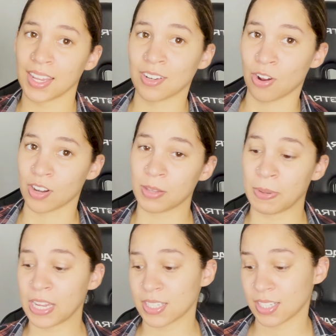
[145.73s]
eight in all of the
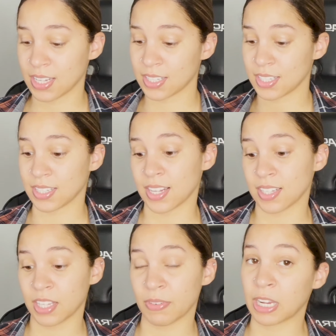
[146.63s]
pants because that's the size
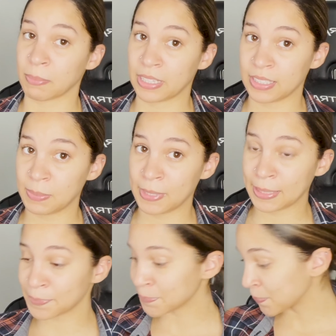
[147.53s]
that they recommended
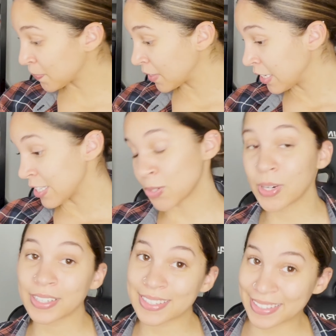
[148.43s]
me. So we're
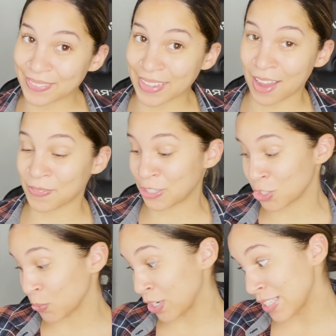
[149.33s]
gonna see if that
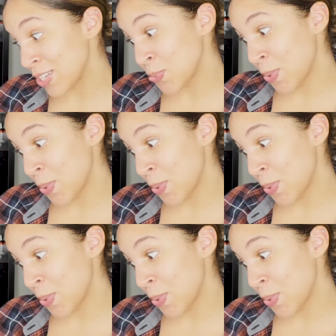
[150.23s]
feature works as